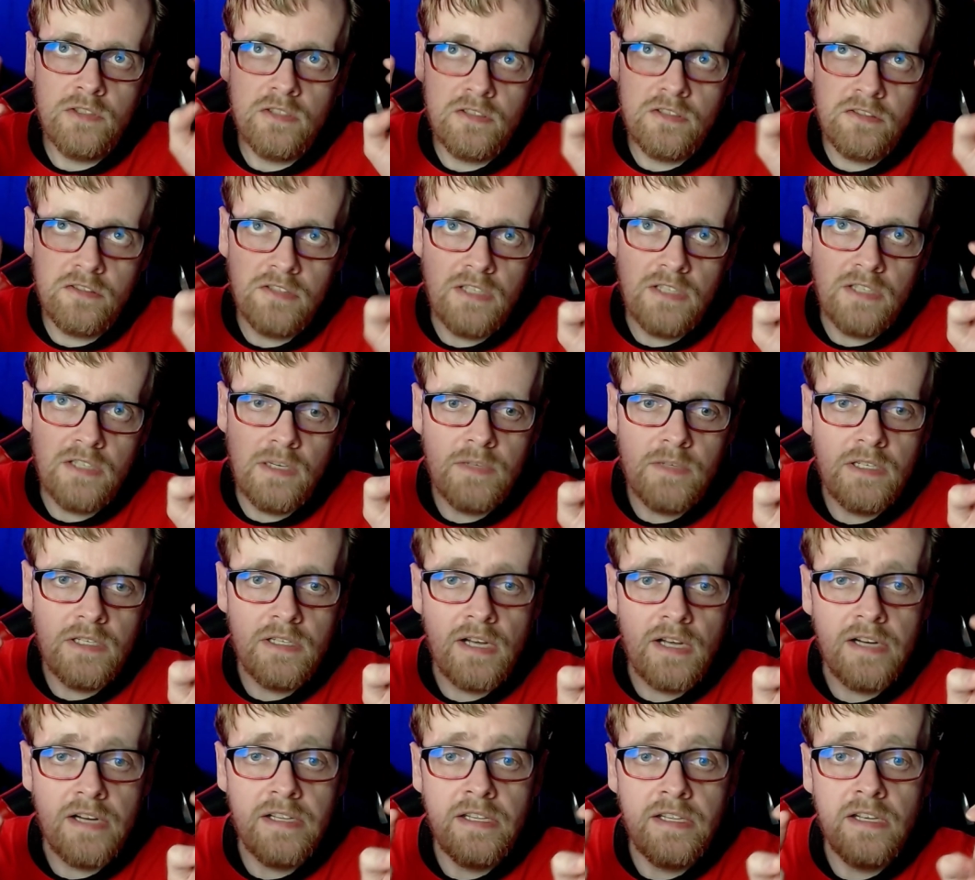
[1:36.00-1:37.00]
which is
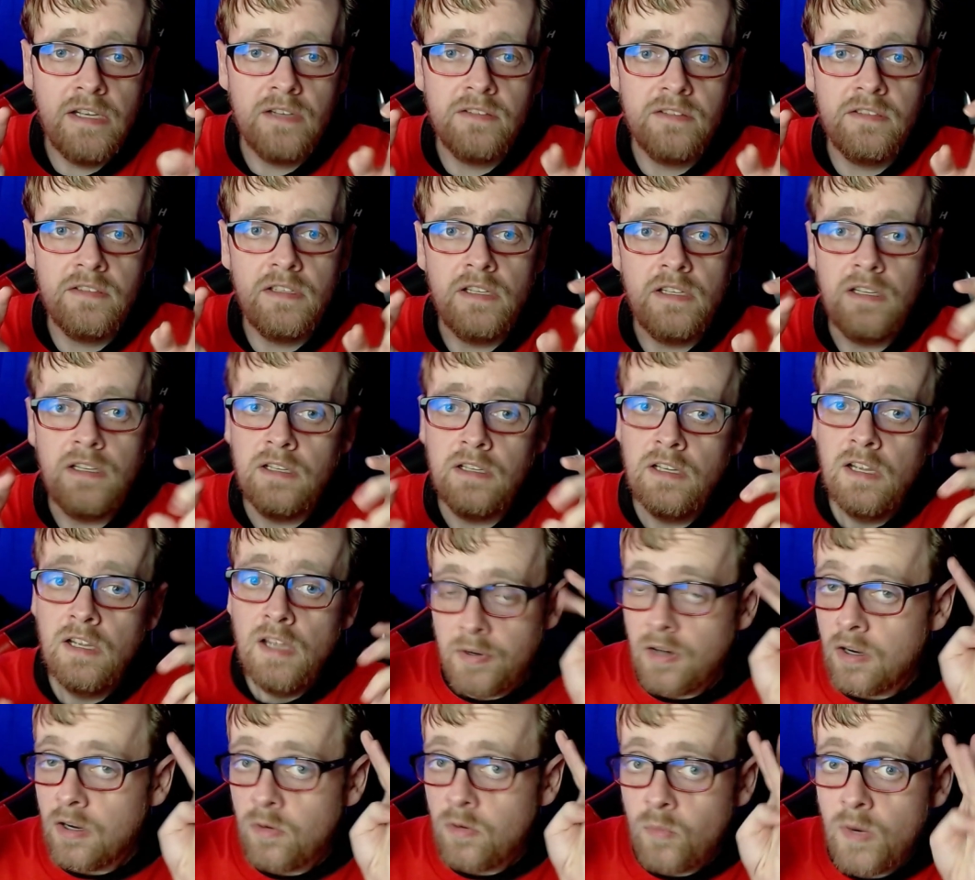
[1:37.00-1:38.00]
cmd.exe.
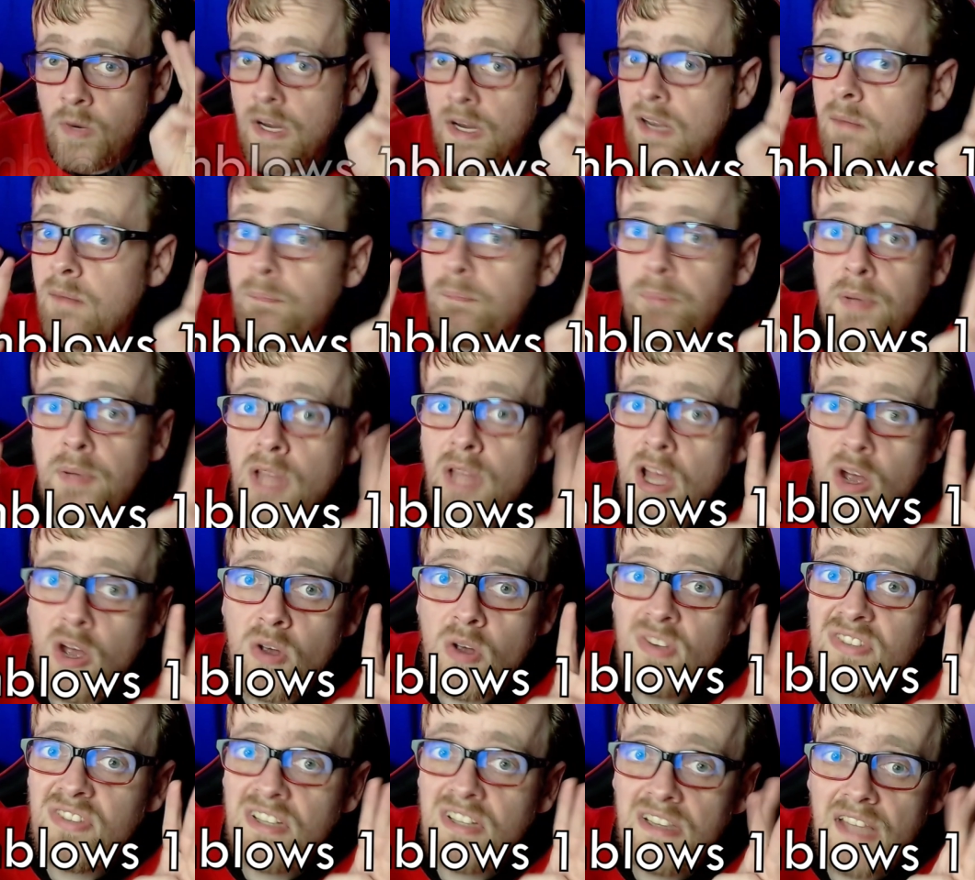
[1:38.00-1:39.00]
But on Wind
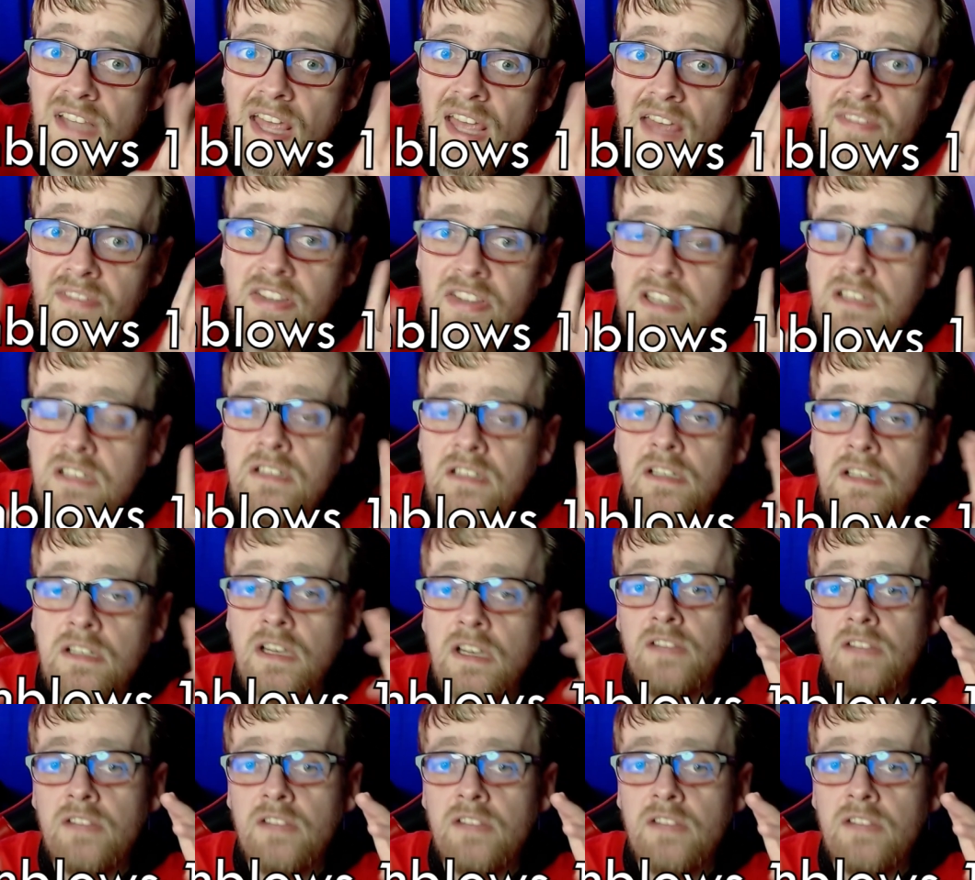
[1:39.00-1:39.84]
Blows 11,